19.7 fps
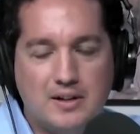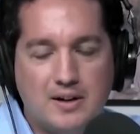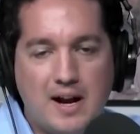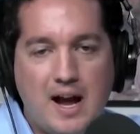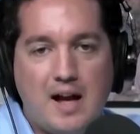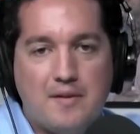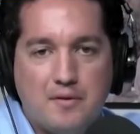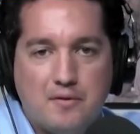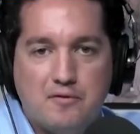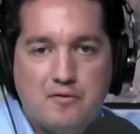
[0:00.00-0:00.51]

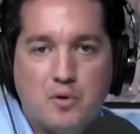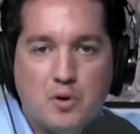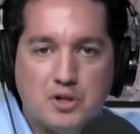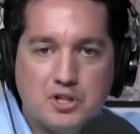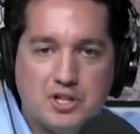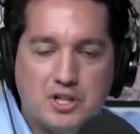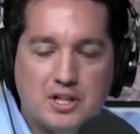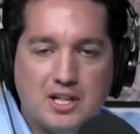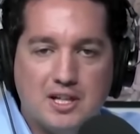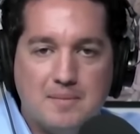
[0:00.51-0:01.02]
have
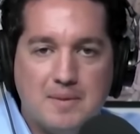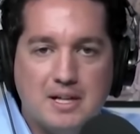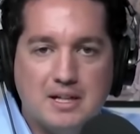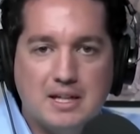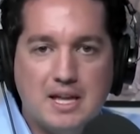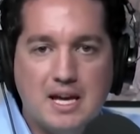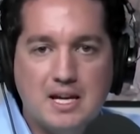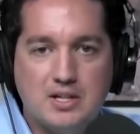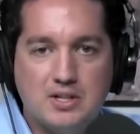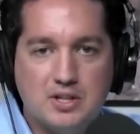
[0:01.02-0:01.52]
unfortunately been
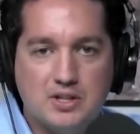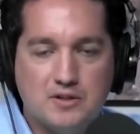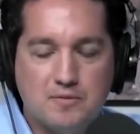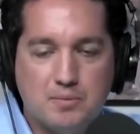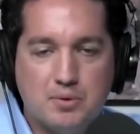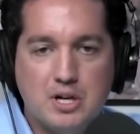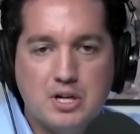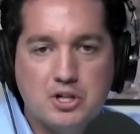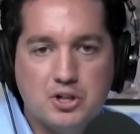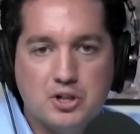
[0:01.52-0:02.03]
cases of
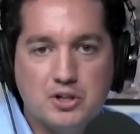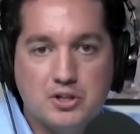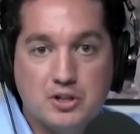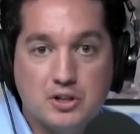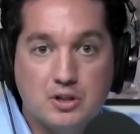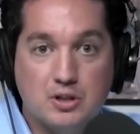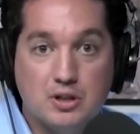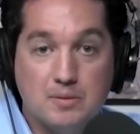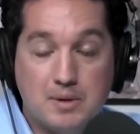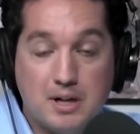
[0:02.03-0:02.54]
preachers,
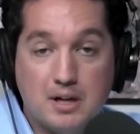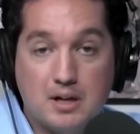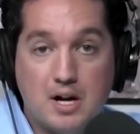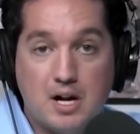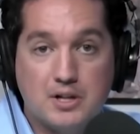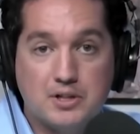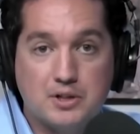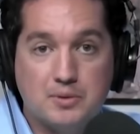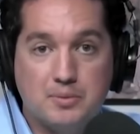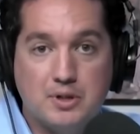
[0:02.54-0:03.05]
including
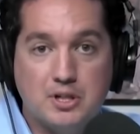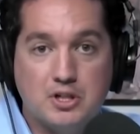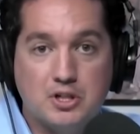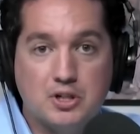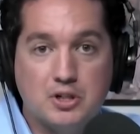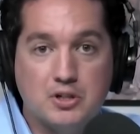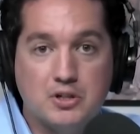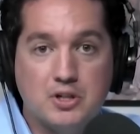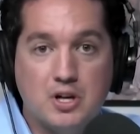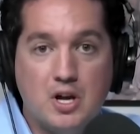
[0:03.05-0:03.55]
Pentecostal
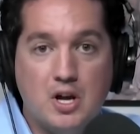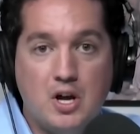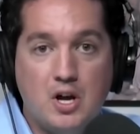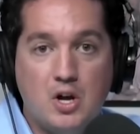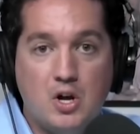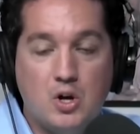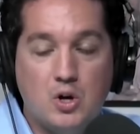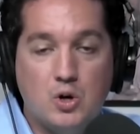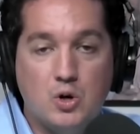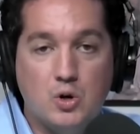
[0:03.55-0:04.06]
preachers,
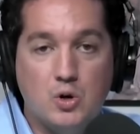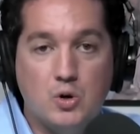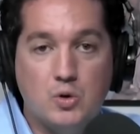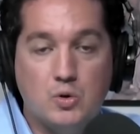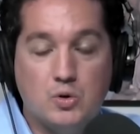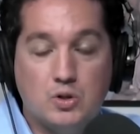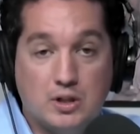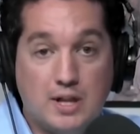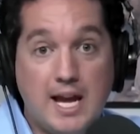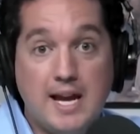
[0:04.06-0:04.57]

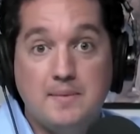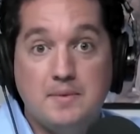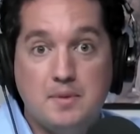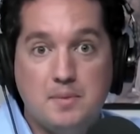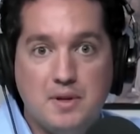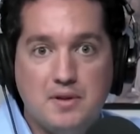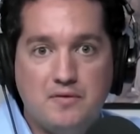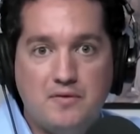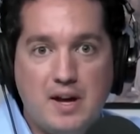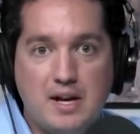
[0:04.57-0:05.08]
who claim to
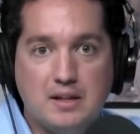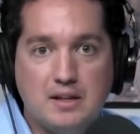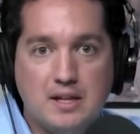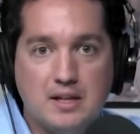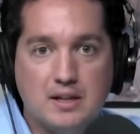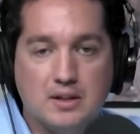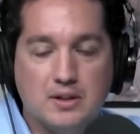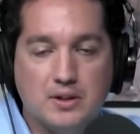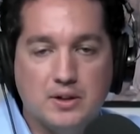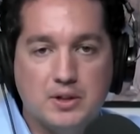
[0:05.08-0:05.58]
be faith
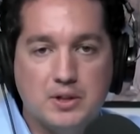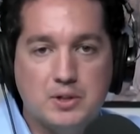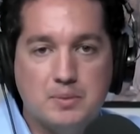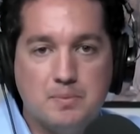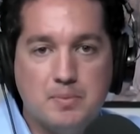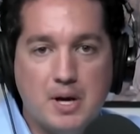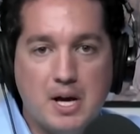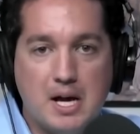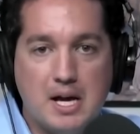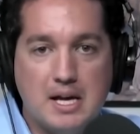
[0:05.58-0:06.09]
healers,
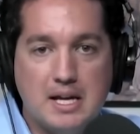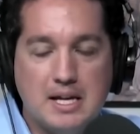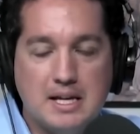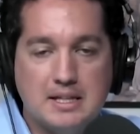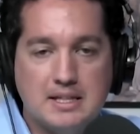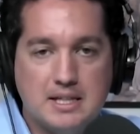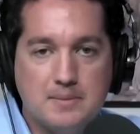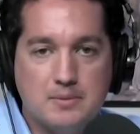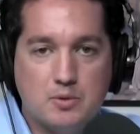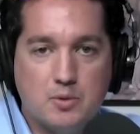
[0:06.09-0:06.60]
but it
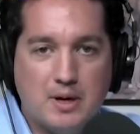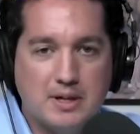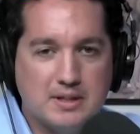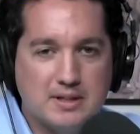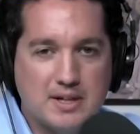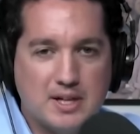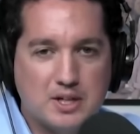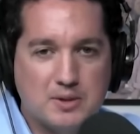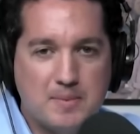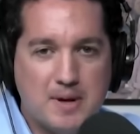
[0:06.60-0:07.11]
seems quite
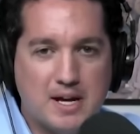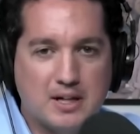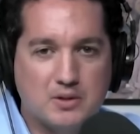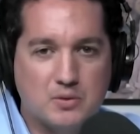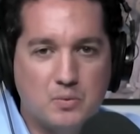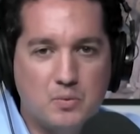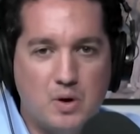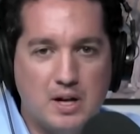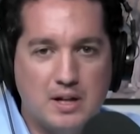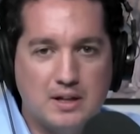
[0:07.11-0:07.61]
suspect
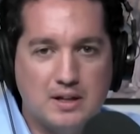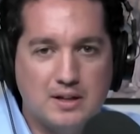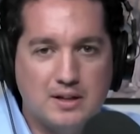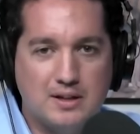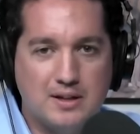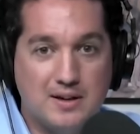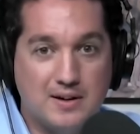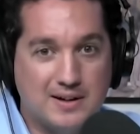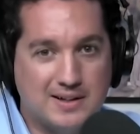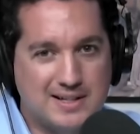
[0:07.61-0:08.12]
what
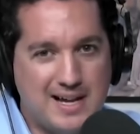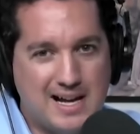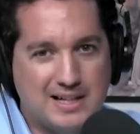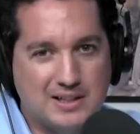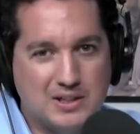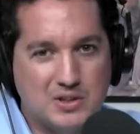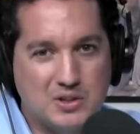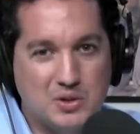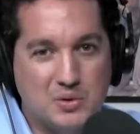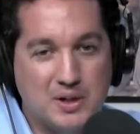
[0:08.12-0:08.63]
they're
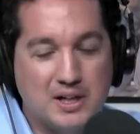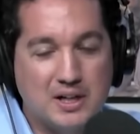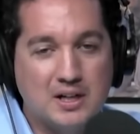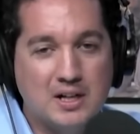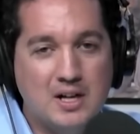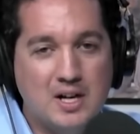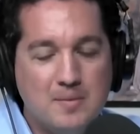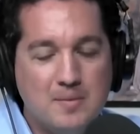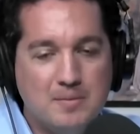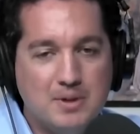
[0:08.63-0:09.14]
exactly doing.
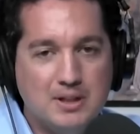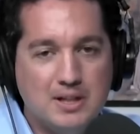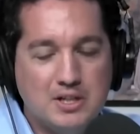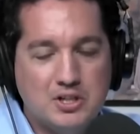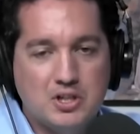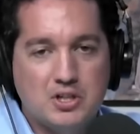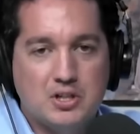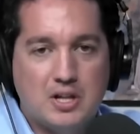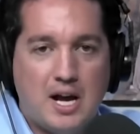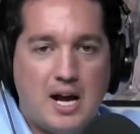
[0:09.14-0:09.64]
But
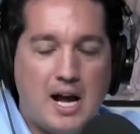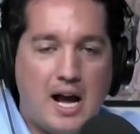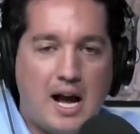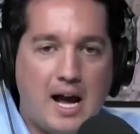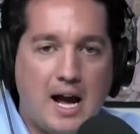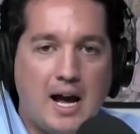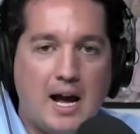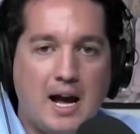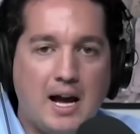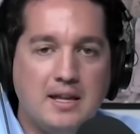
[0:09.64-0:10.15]

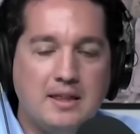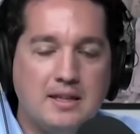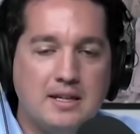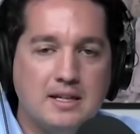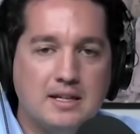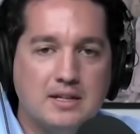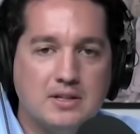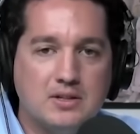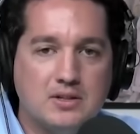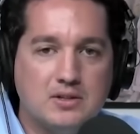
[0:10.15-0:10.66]
I
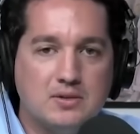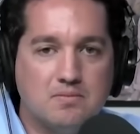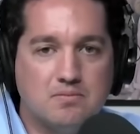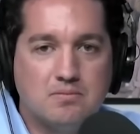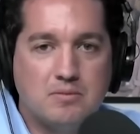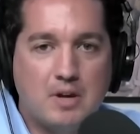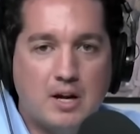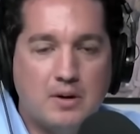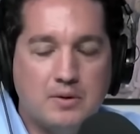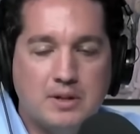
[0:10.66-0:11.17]

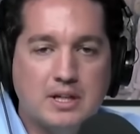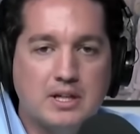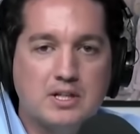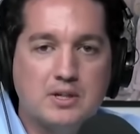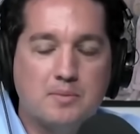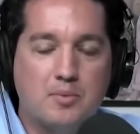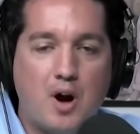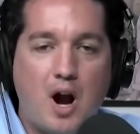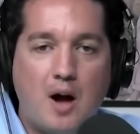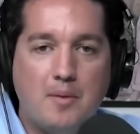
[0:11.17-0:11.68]
don't think it's
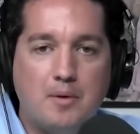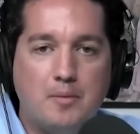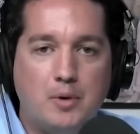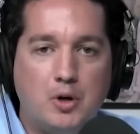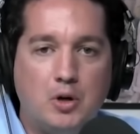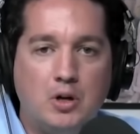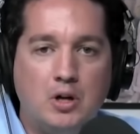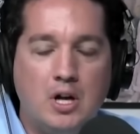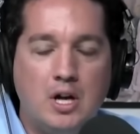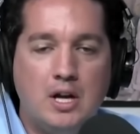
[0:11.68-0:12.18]

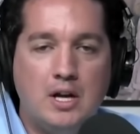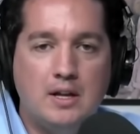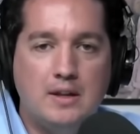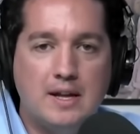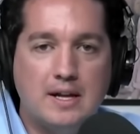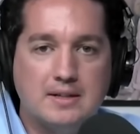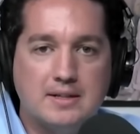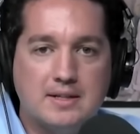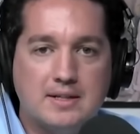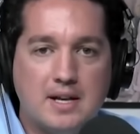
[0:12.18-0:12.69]
improbable
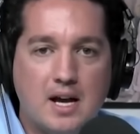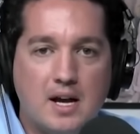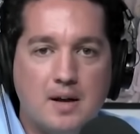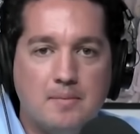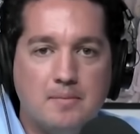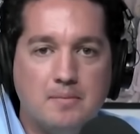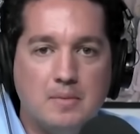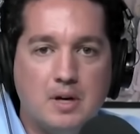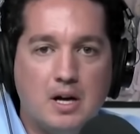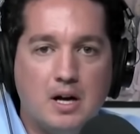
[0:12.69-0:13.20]
that
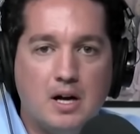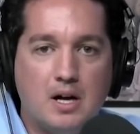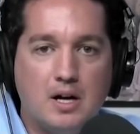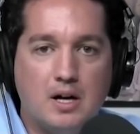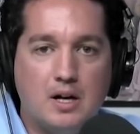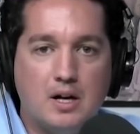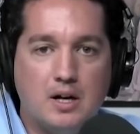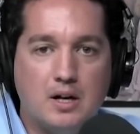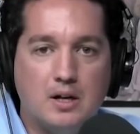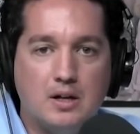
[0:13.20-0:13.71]
some
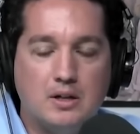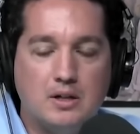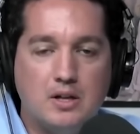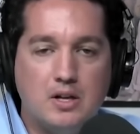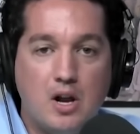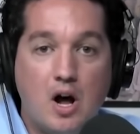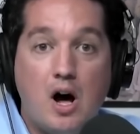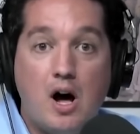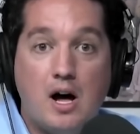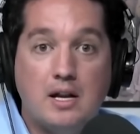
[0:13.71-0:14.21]

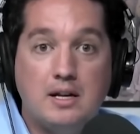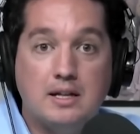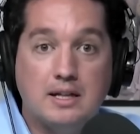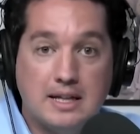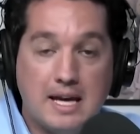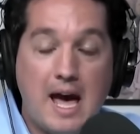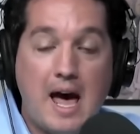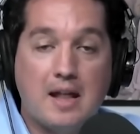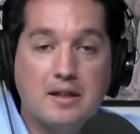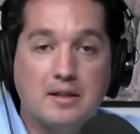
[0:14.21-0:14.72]

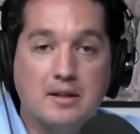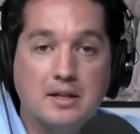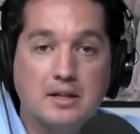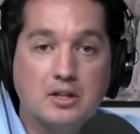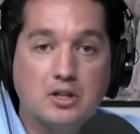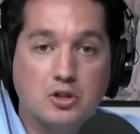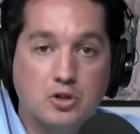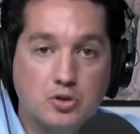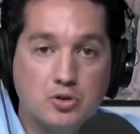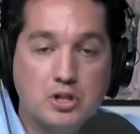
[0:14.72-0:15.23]

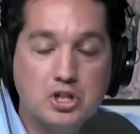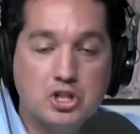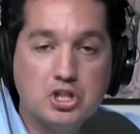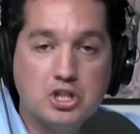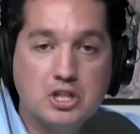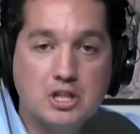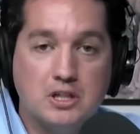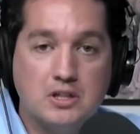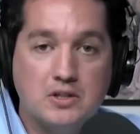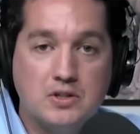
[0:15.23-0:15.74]
non-Catholic
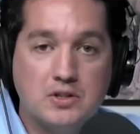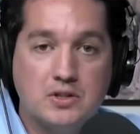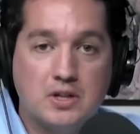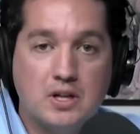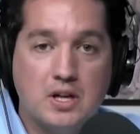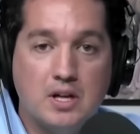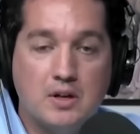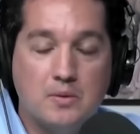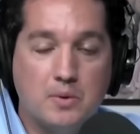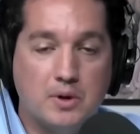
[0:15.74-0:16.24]
Christians,
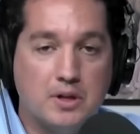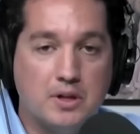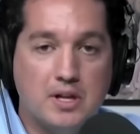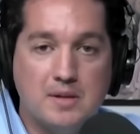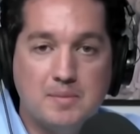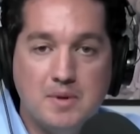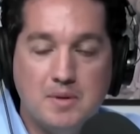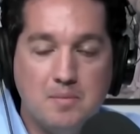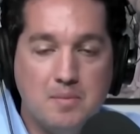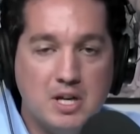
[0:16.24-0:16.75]
whether they
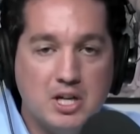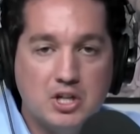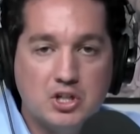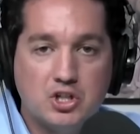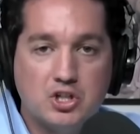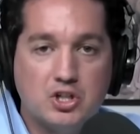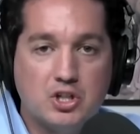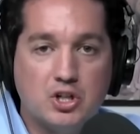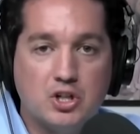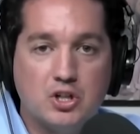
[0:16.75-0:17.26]
be
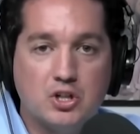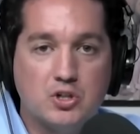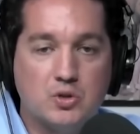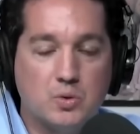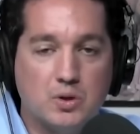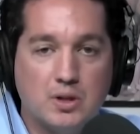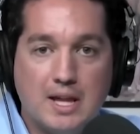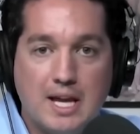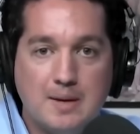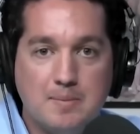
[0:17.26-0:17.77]
ministers
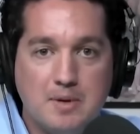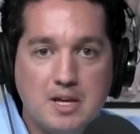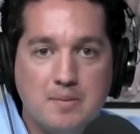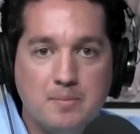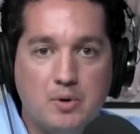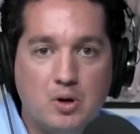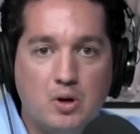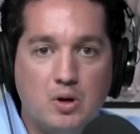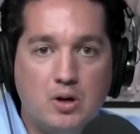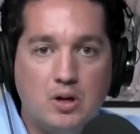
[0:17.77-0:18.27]
or lay
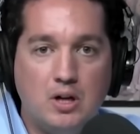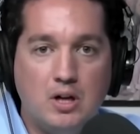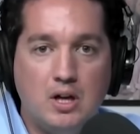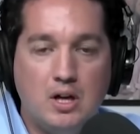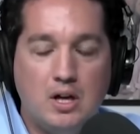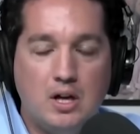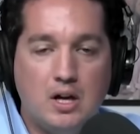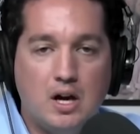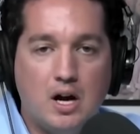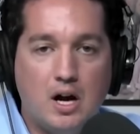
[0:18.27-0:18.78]
people,
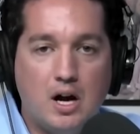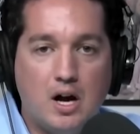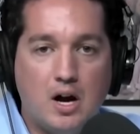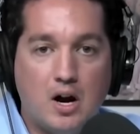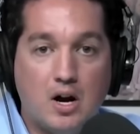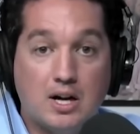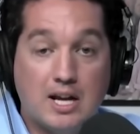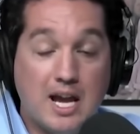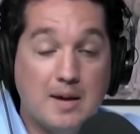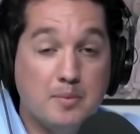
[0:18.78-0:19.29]

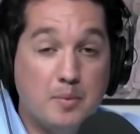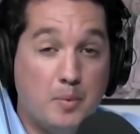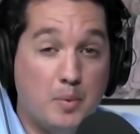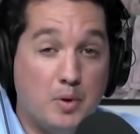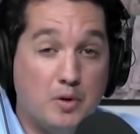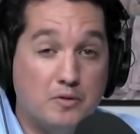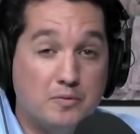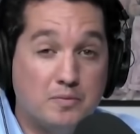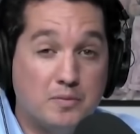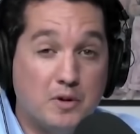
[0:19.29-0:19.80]
are
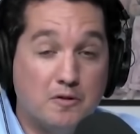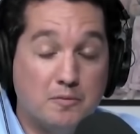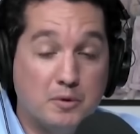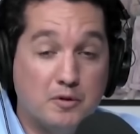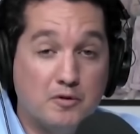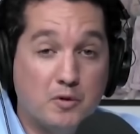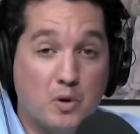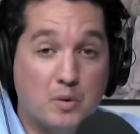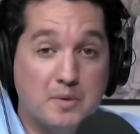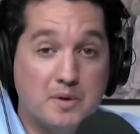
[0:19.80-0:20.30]
capable of
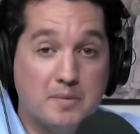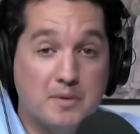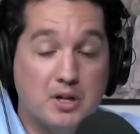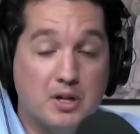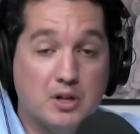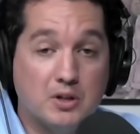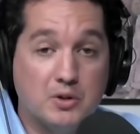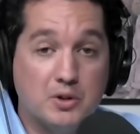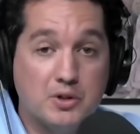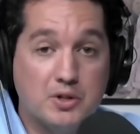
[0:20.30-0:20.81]
performing
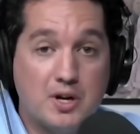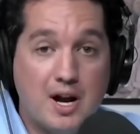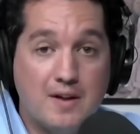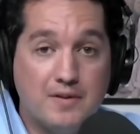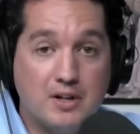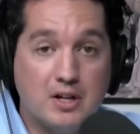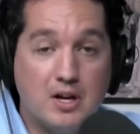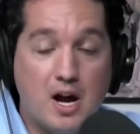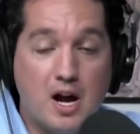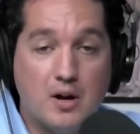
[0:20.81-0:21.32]
miracles or
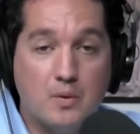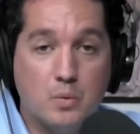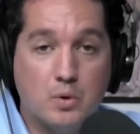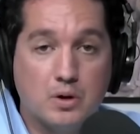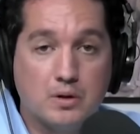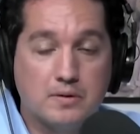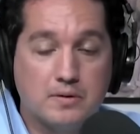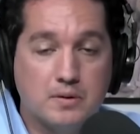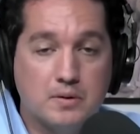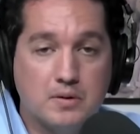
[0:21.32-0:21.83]
having God
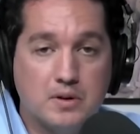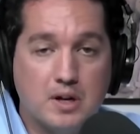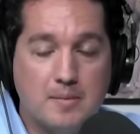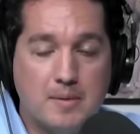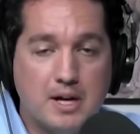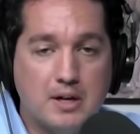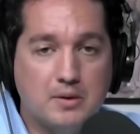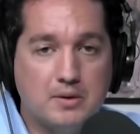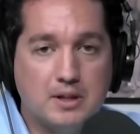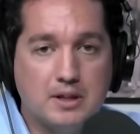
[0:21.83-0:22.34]
work through them.
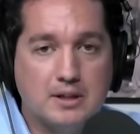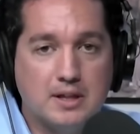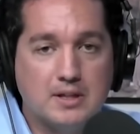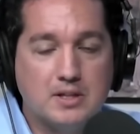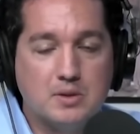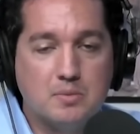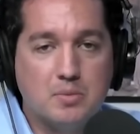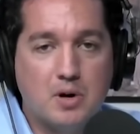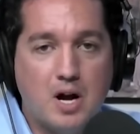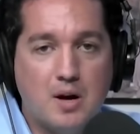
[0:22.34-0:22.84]
I don't think
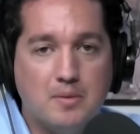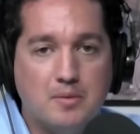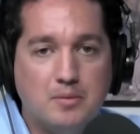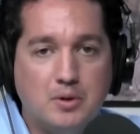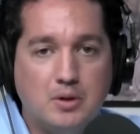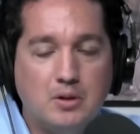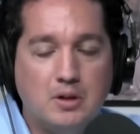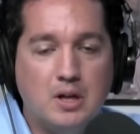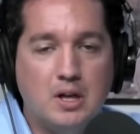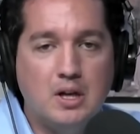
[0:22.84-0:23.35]
that's
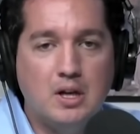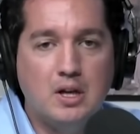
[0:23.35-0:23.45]
improbable.